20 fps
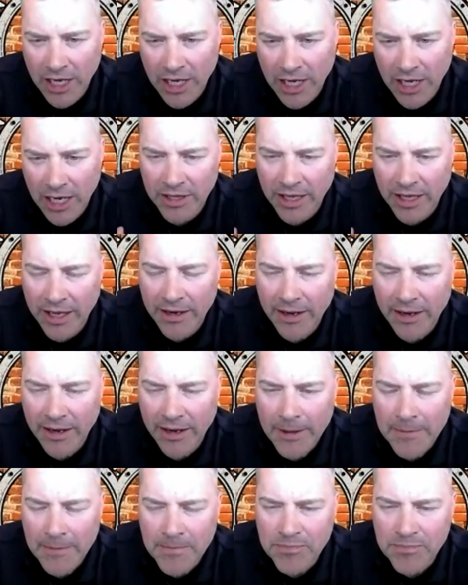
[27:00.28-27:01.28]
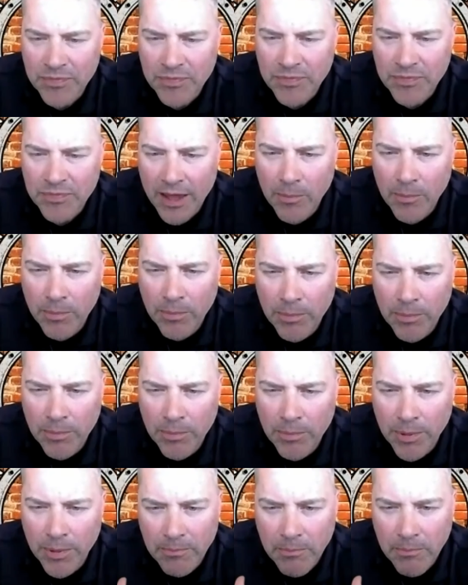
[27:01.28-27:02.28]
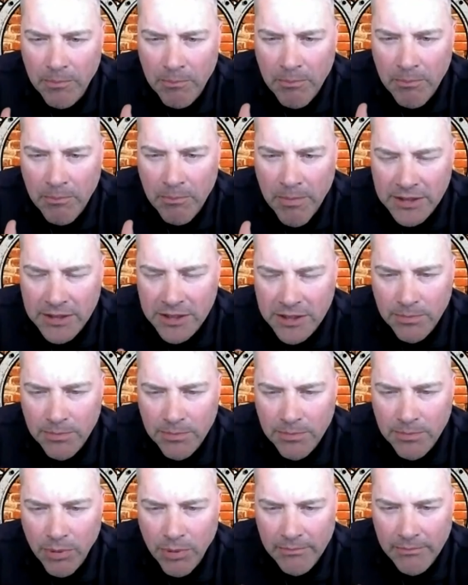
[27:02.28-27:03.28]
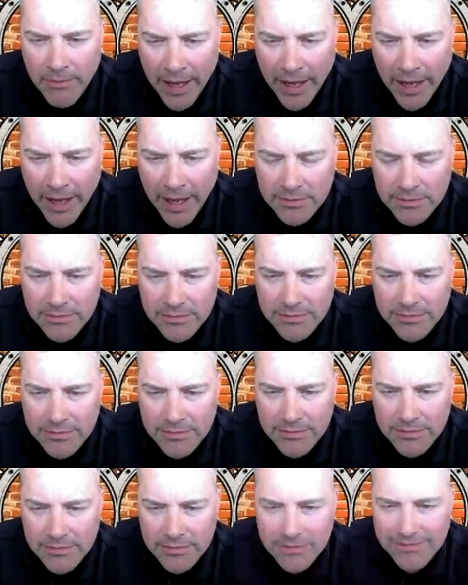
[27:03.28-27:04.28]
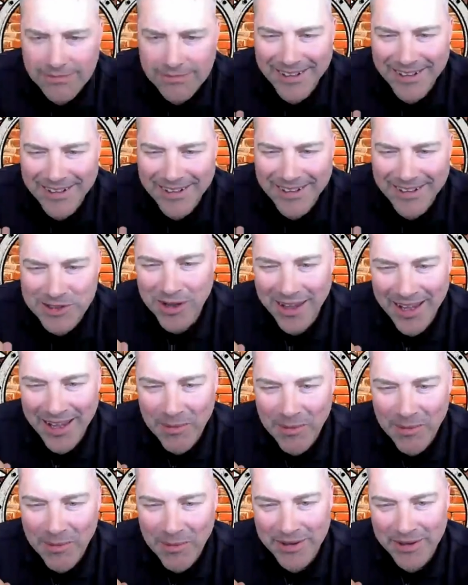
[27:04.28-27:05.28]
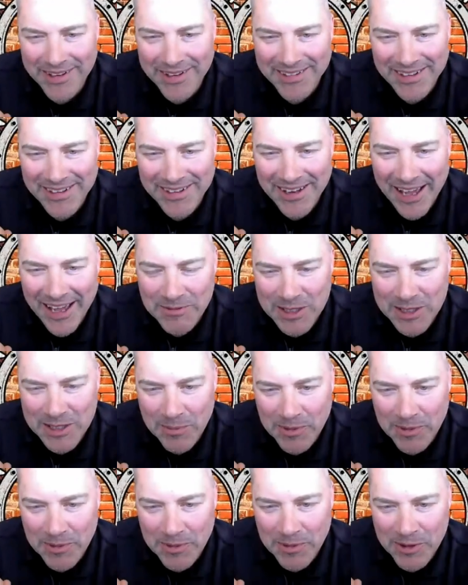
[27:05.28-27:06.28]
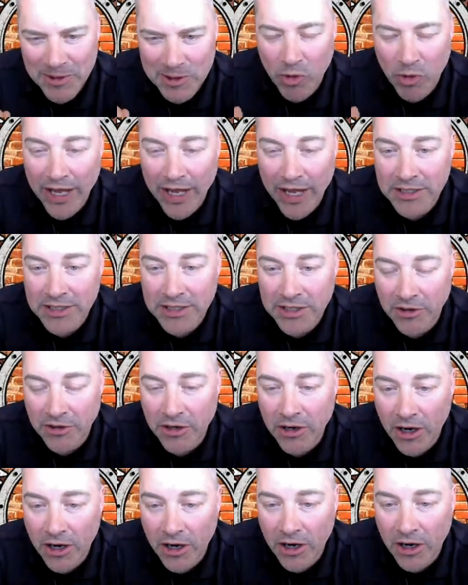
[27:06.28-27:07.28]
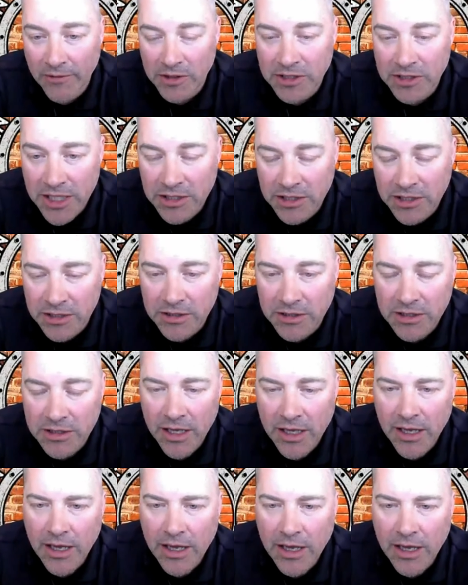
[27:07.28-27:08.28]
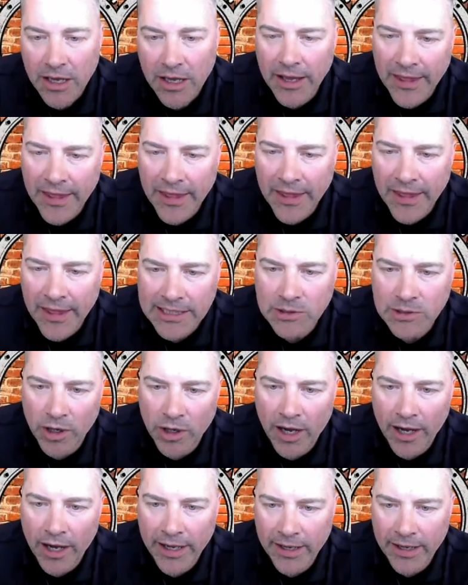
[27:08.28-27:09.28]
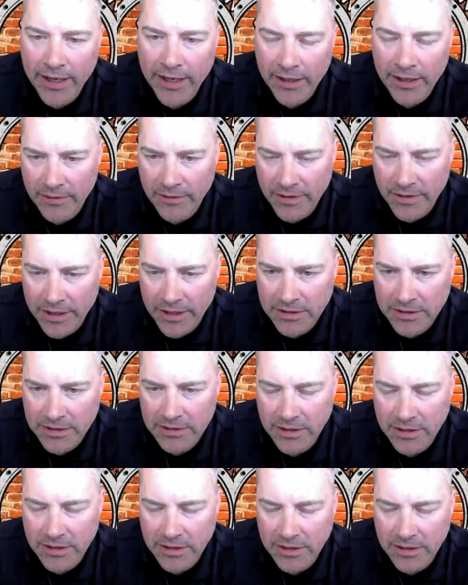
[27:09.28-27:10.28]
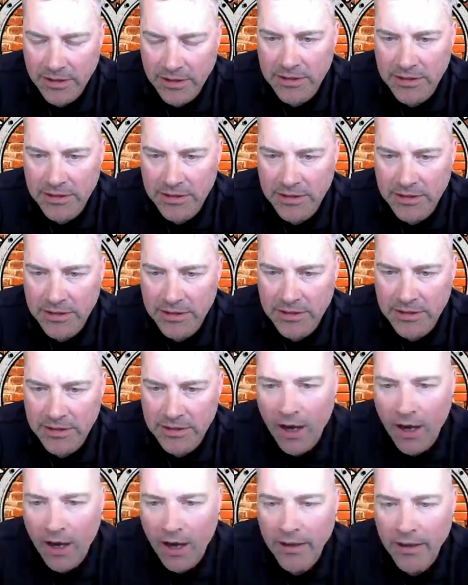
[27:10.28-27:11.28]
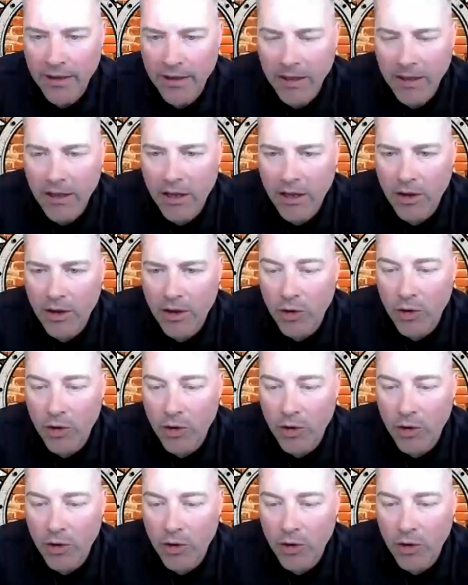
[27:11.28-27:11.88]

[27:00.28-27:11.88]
could come with that. But men supporting men, it's okay maybe to have some of those more edgier conversations. And that's what I get out of this, is that I